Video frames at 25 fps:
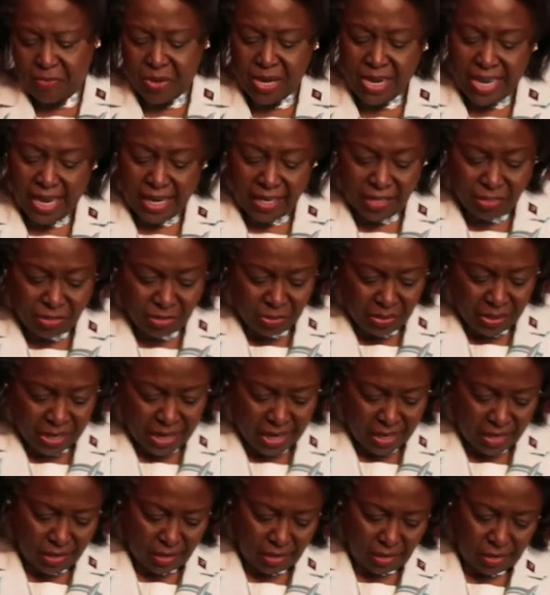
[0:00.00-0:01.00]
we gather
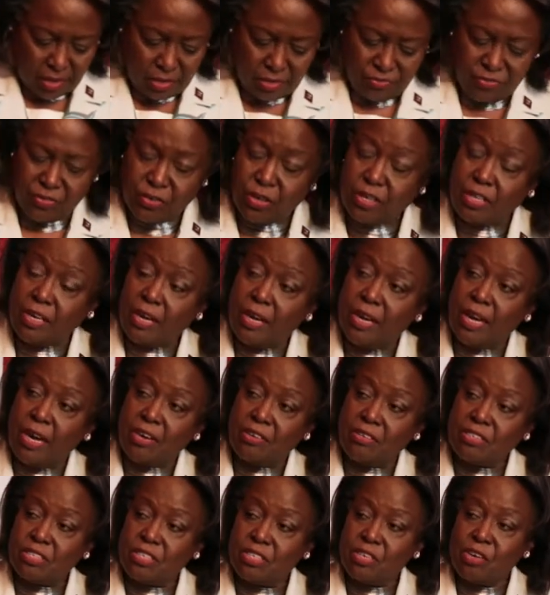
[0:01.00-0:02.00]
together for the
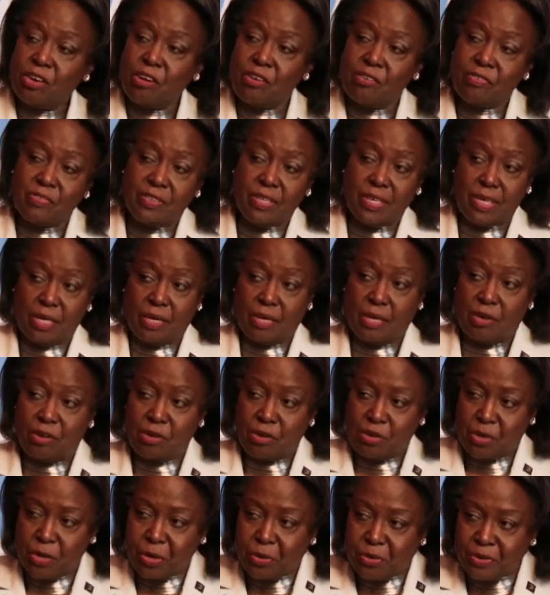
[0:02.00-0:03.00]
launch of the
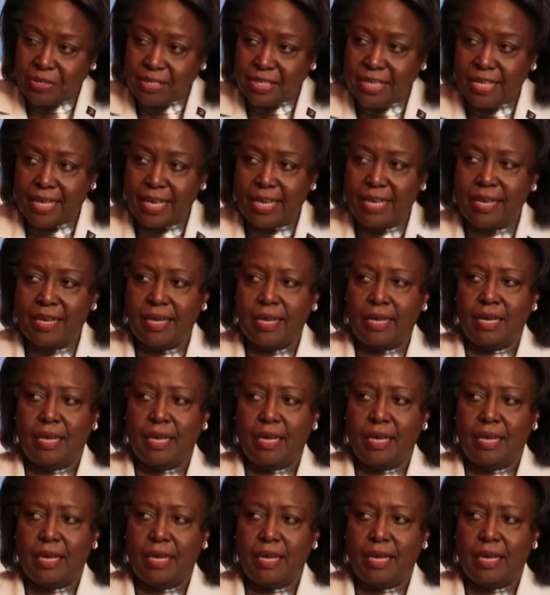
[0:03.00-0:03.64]
Rotary